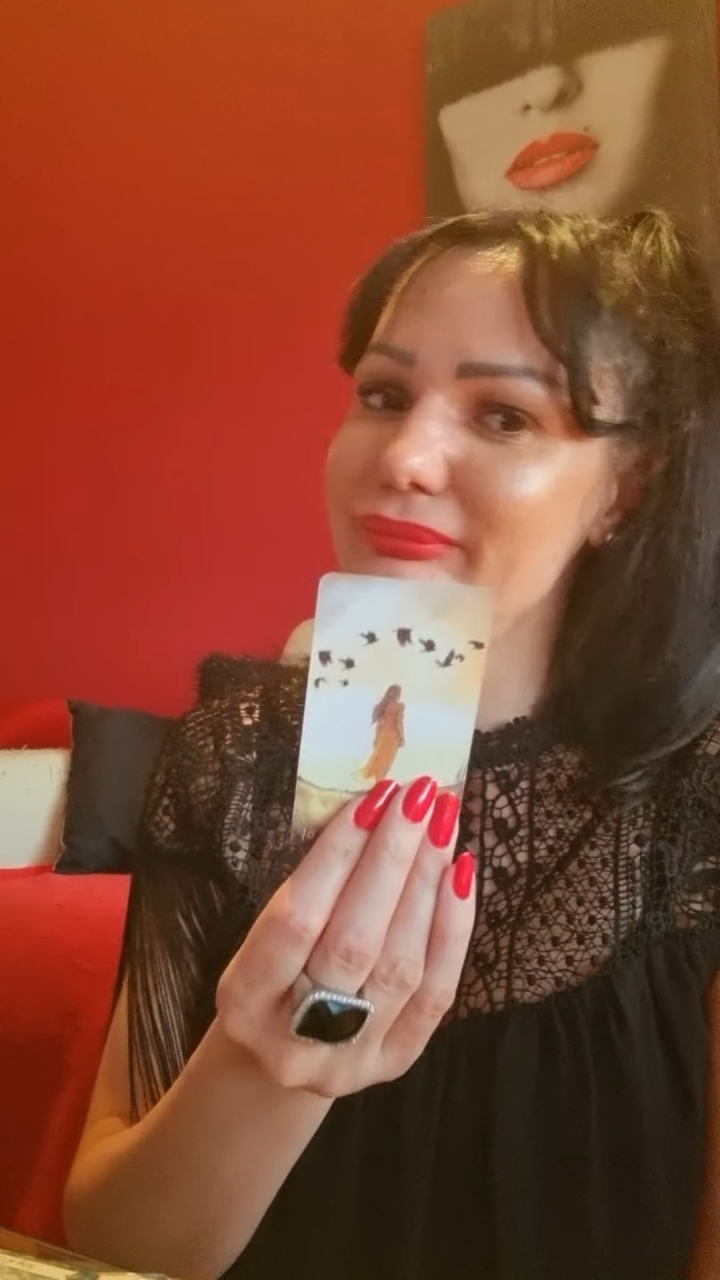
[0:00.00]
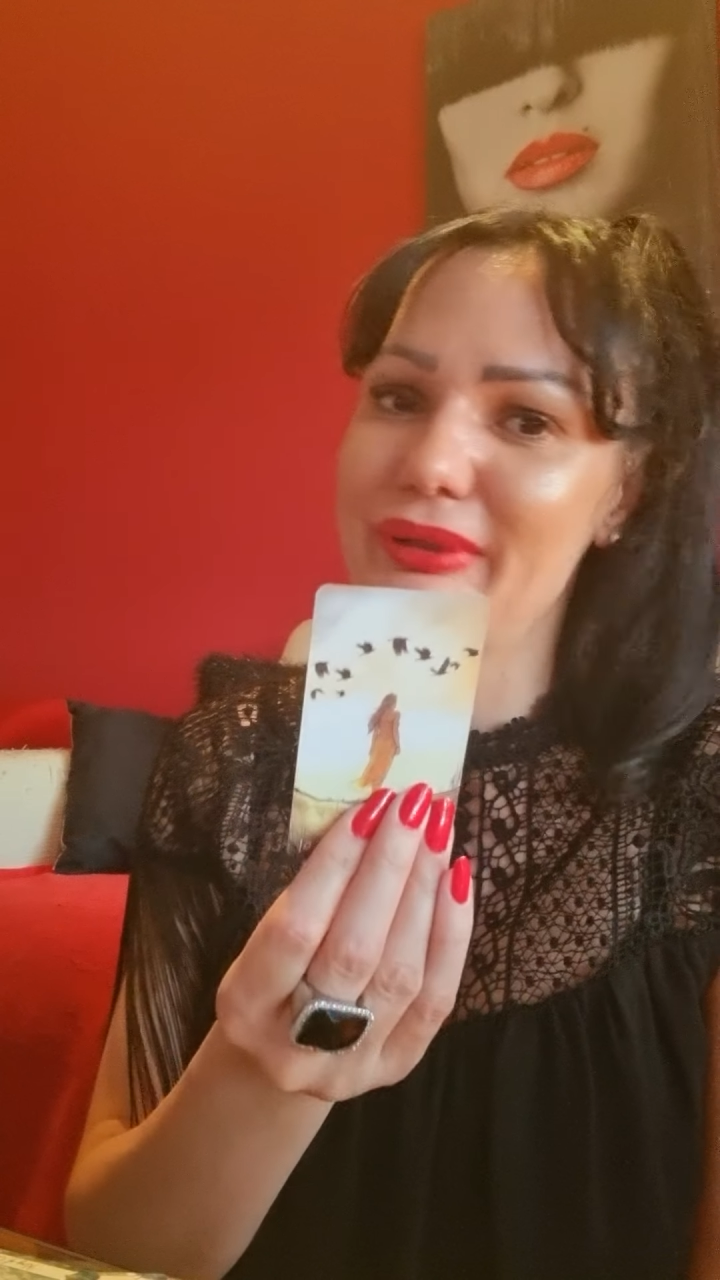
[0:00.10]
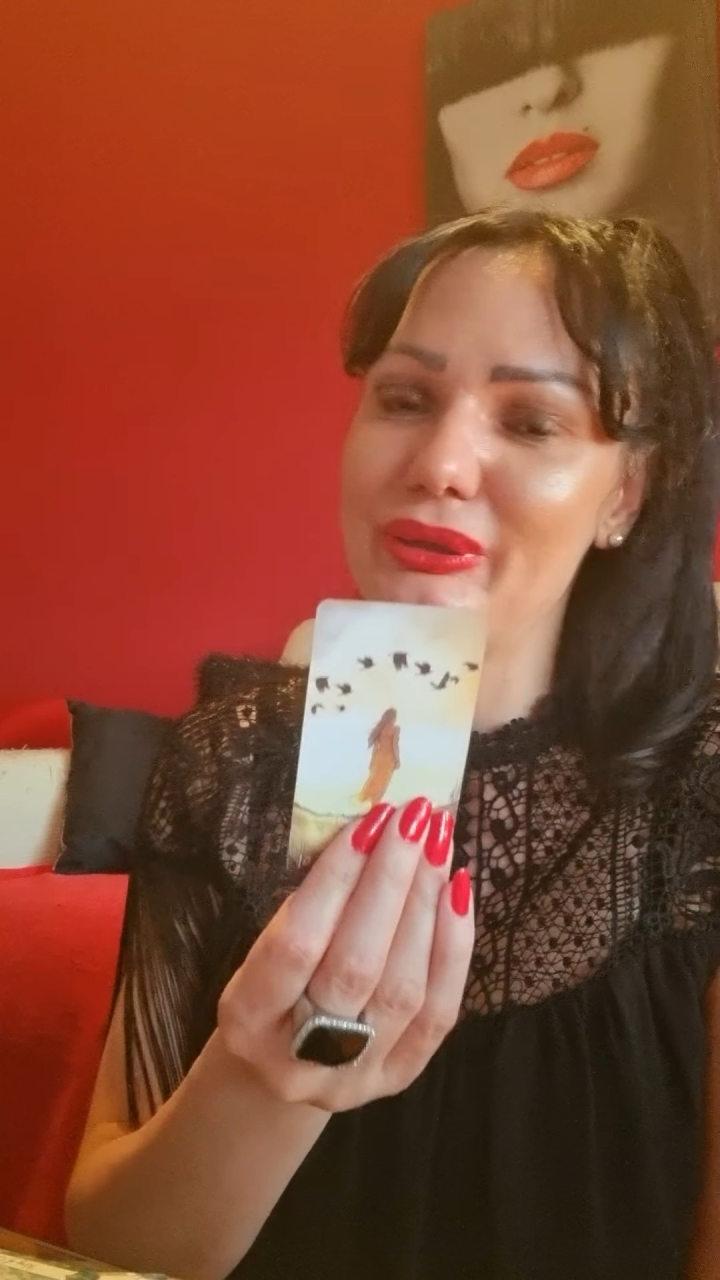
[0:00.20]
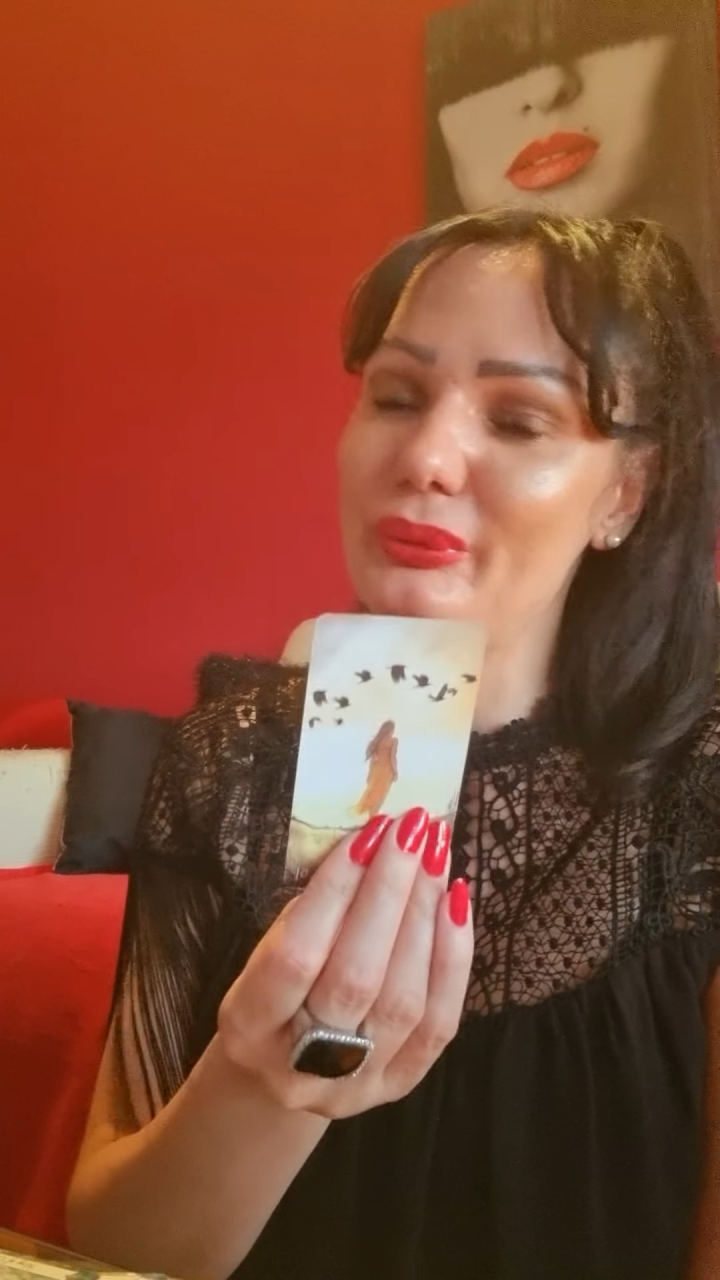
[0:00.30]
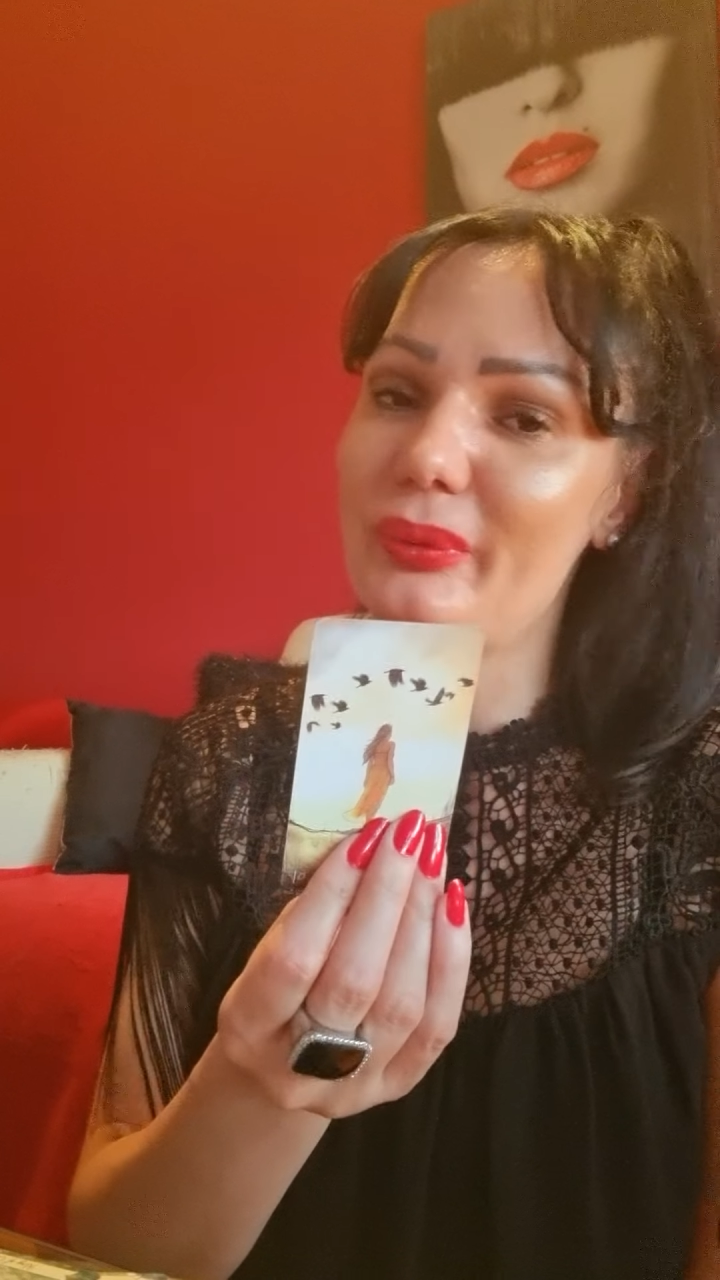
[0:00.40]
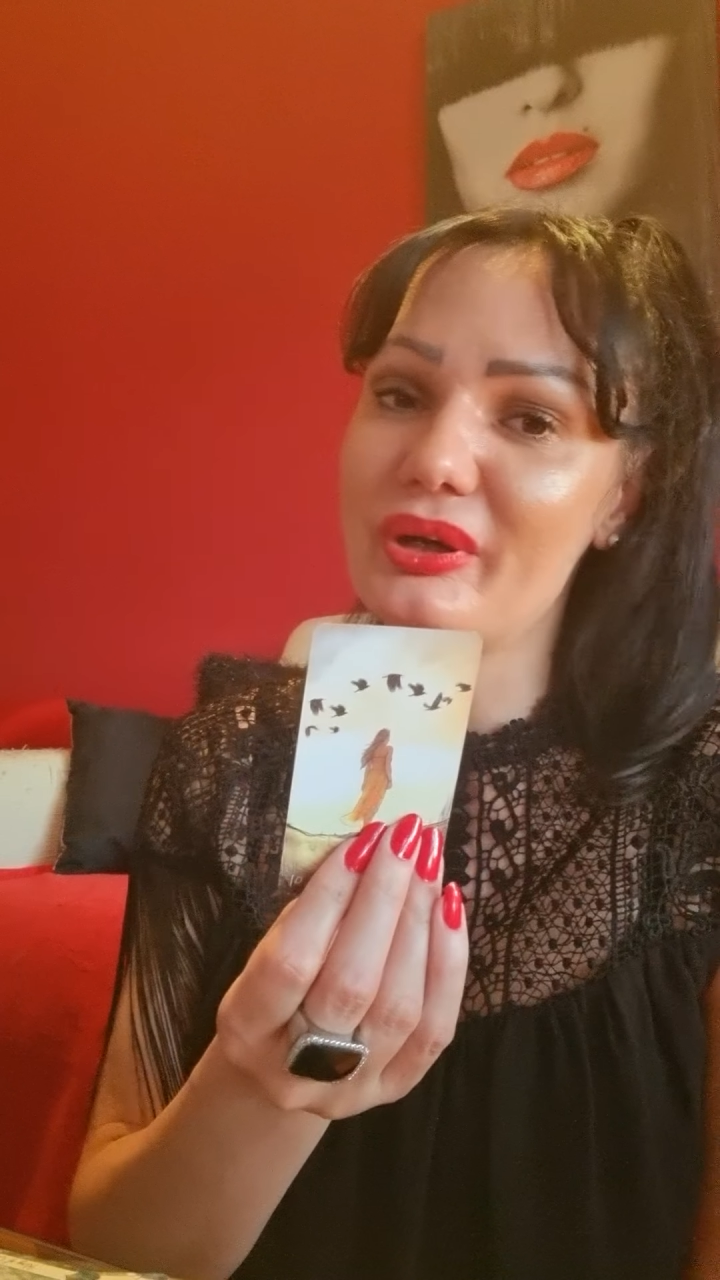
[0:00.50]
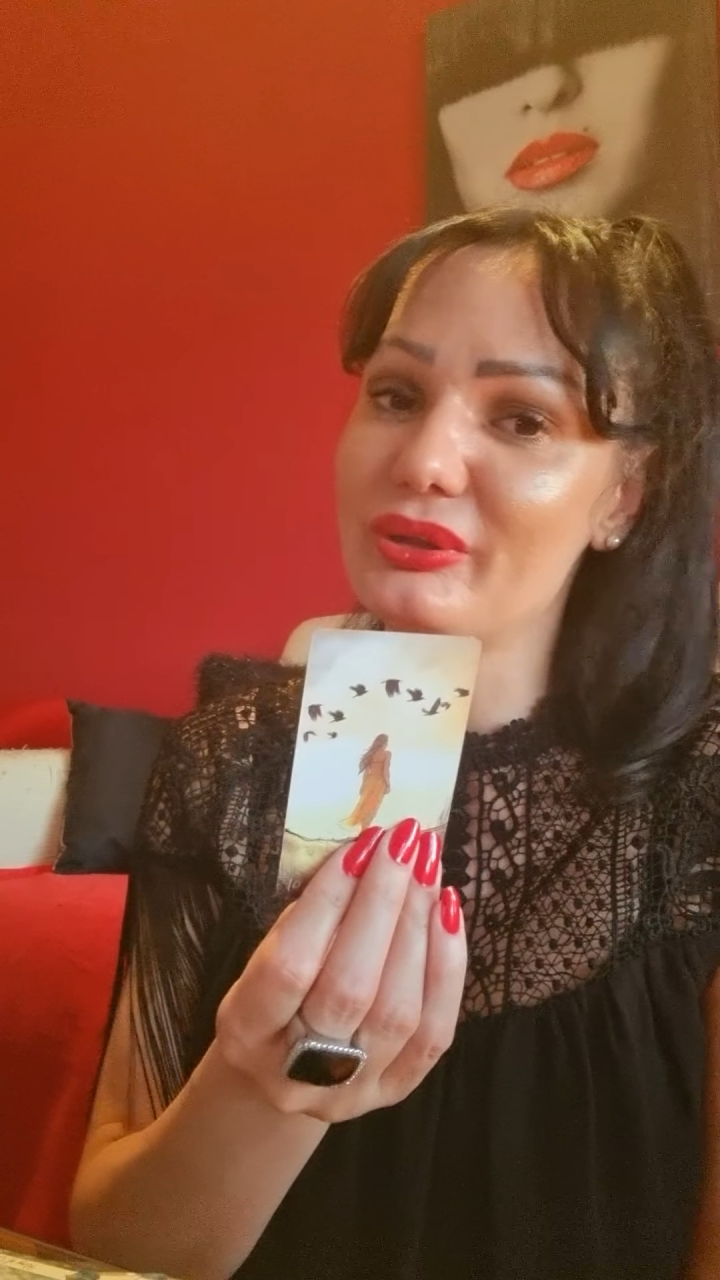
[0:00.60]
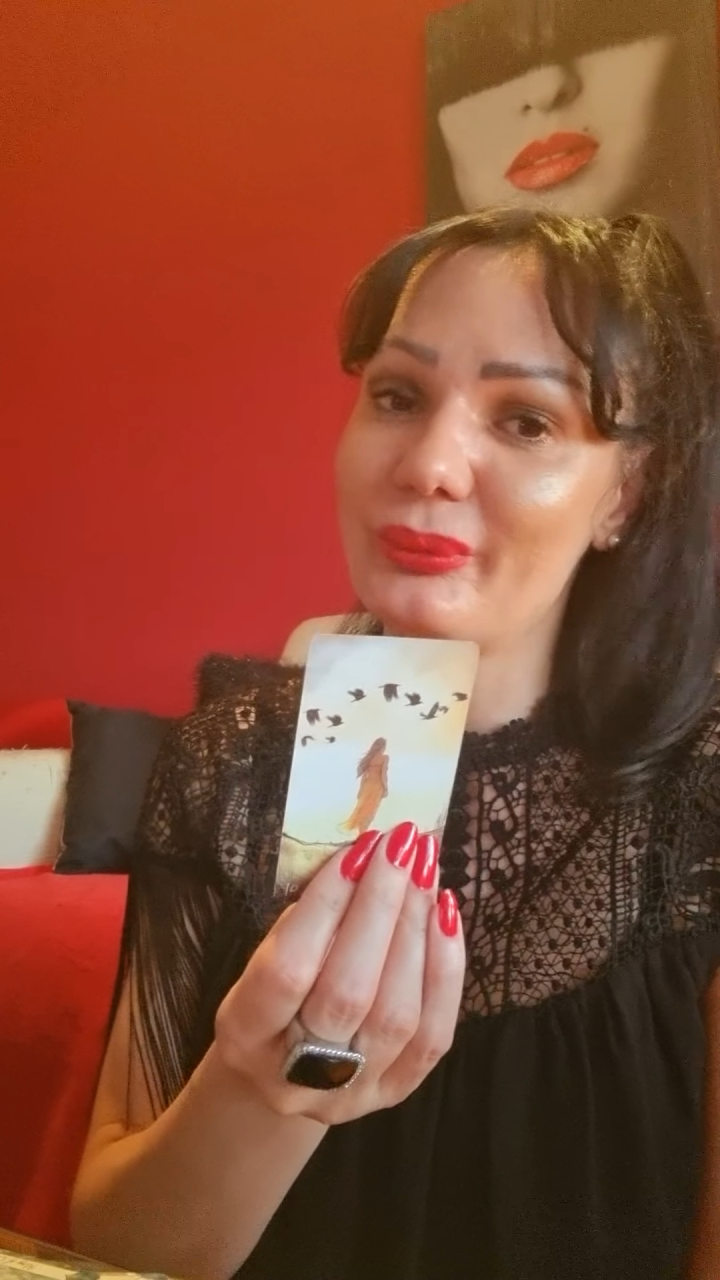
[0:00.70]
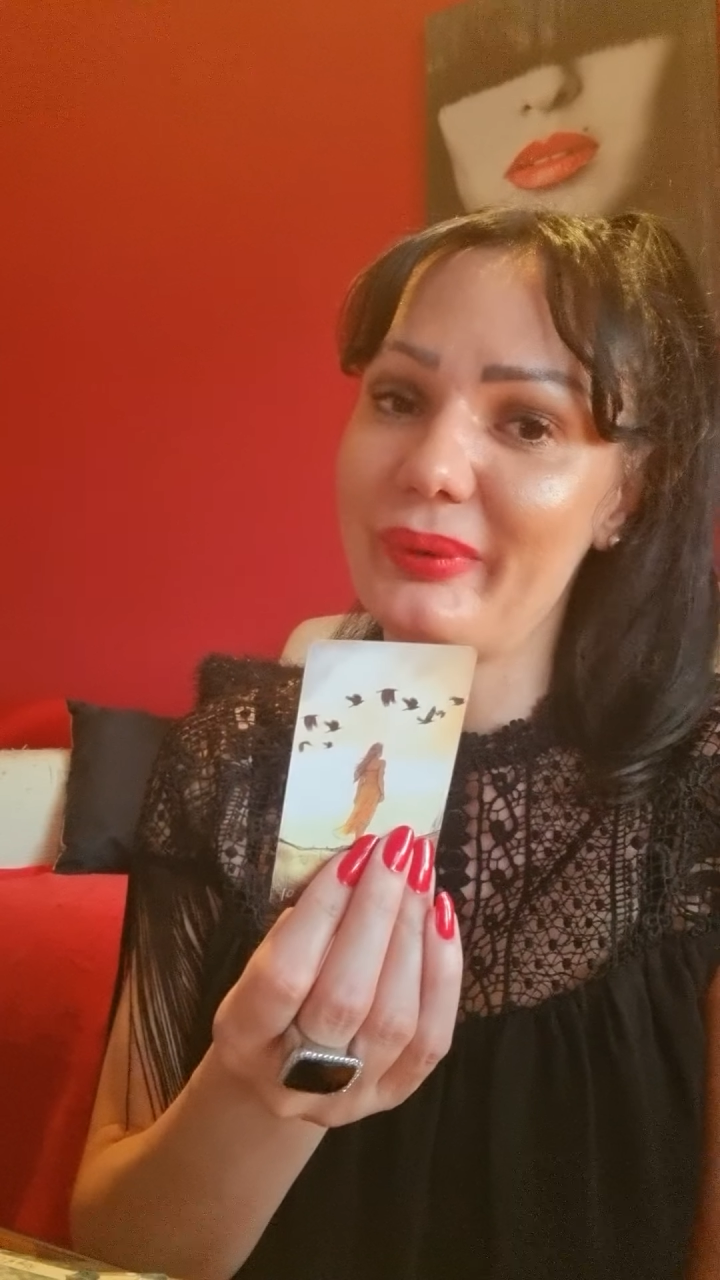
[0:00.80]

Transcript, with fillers: you walked